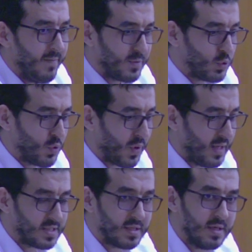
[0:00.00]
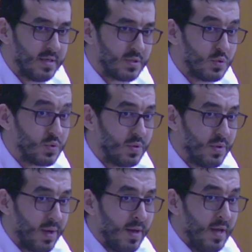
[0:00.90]
to create
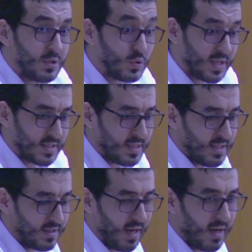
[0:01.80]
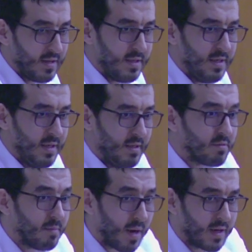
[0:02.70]
to get the idea
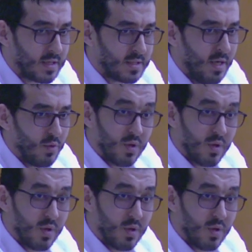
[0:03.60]
in the market.